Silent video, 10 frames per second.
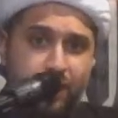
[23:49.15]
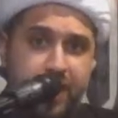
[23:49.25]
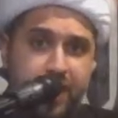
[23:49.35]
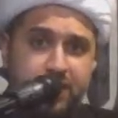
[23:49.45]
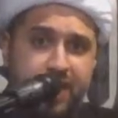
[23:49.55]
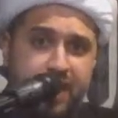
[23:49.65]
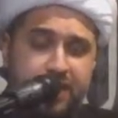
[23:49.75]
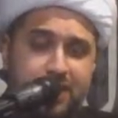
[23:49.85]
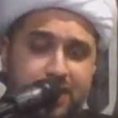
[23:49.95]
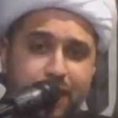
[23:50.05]
This in
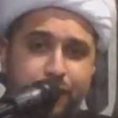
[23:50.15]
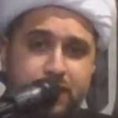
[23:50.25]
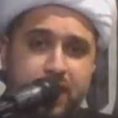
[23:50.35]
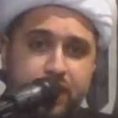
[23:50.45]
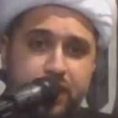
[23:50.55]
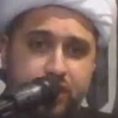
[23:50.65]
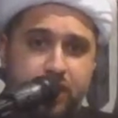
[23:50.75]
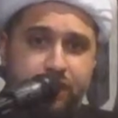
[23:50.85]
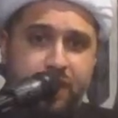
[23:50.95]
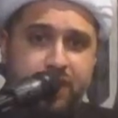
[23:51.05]
itself is an
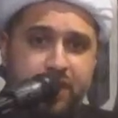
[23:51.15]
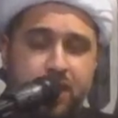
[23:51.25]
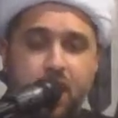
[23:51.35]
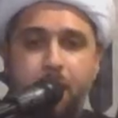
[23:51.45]
achievement.